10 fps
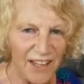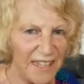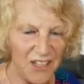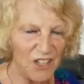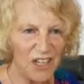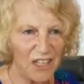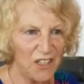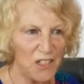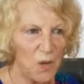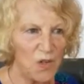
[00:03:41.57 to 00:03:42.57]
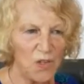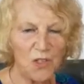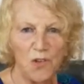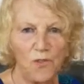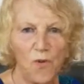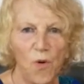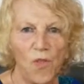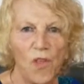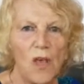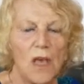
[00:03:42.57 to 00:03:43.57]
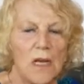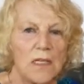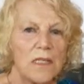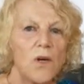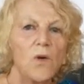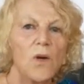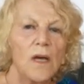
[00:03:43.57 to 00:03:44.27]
conditioning and so on and so forth. So